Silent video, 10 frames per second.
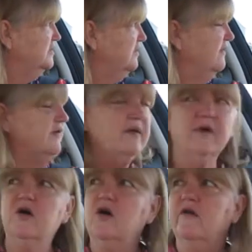So I've got
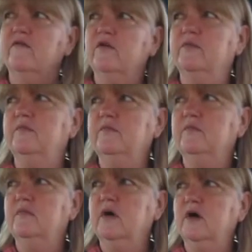my car for
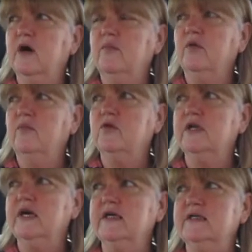a couple of more
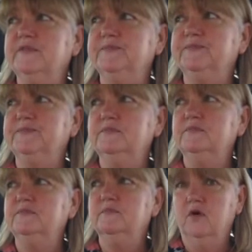days.
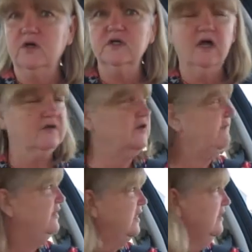Well, there's a lot of
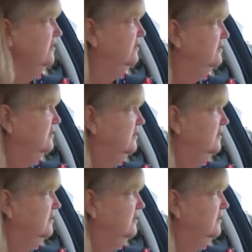traffic out here.